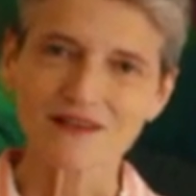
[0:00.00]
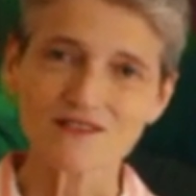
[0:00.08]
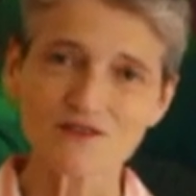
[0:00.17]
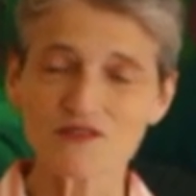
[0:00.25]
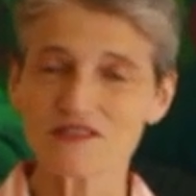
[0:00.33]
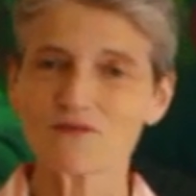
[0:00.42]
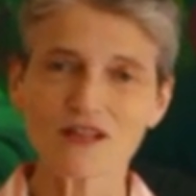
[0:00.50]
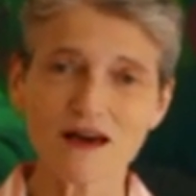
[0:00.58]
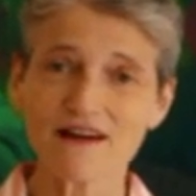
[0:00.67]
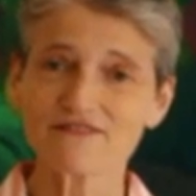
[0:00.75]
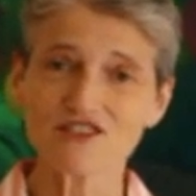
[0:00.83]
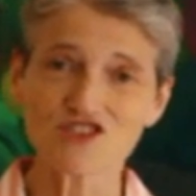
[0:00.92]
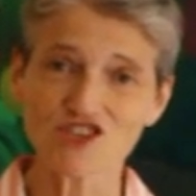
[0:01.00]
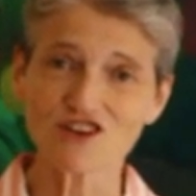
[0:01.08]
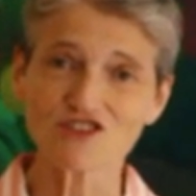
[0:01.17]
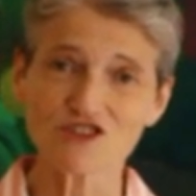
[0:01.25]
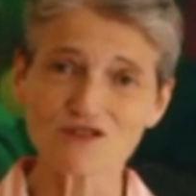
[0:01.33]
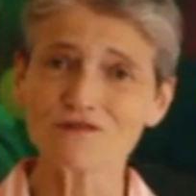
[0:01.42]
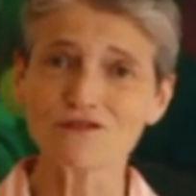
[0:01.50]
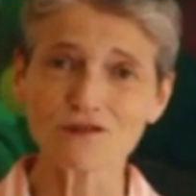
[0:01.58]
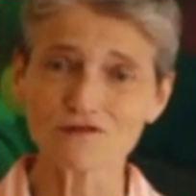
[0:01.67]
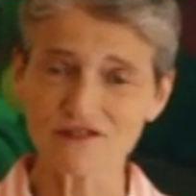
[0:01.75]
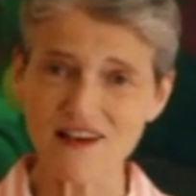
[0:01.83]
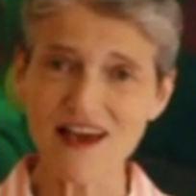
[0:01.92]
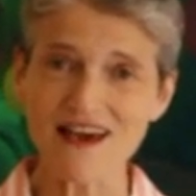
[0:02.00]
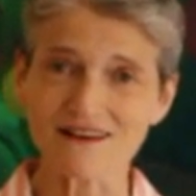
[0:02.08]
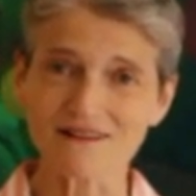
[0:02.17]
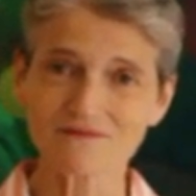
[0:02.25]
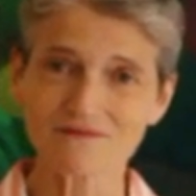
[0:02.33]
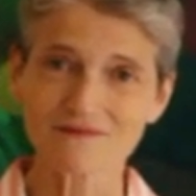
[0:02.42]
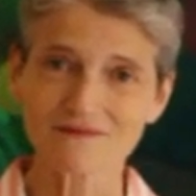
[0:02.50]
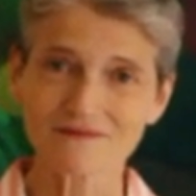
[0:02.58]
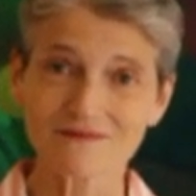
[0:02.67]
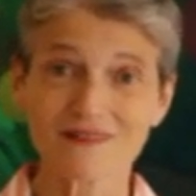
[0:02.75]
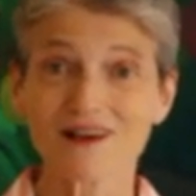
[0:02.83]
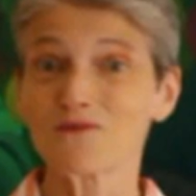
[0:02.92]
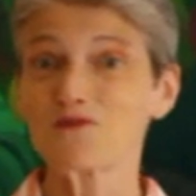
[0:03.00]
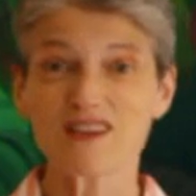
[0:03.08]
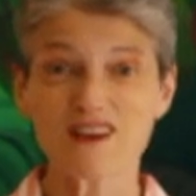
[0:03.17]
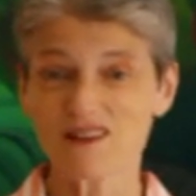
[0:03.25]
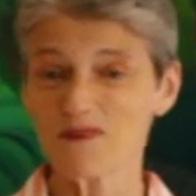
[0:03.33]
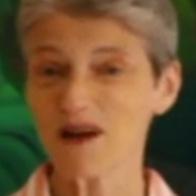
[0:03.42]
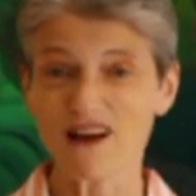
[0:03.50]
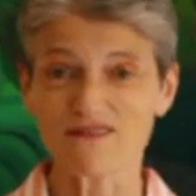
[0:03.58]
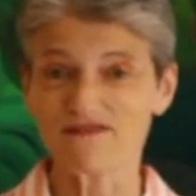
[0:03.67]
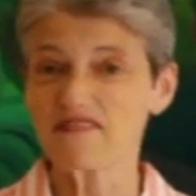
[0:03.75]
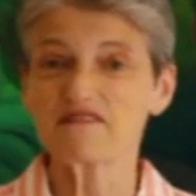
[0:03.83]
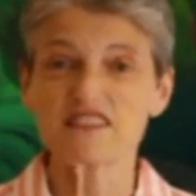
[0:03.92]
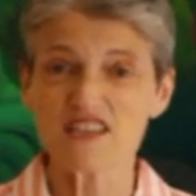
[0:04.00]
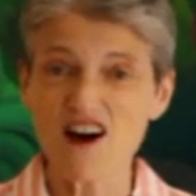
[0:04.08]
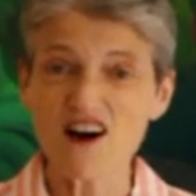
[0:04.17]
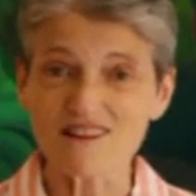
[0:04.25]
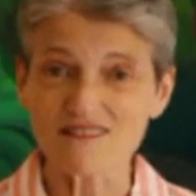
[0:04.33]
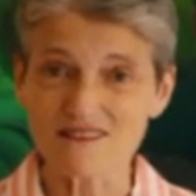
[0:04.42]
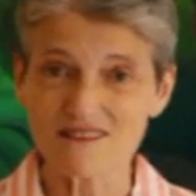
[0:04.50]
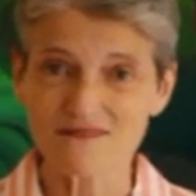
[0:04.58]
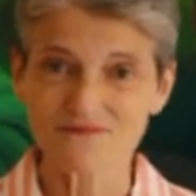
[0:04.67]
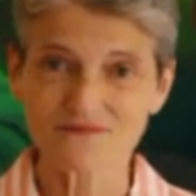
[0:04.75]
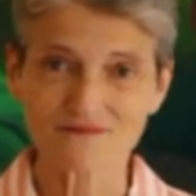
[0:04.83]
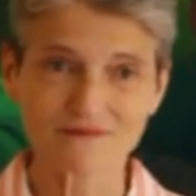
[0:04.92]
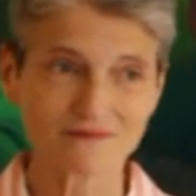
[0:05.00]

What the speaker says: So he said, well, I have to charge you the full fare. and we'd gone about 50 yards.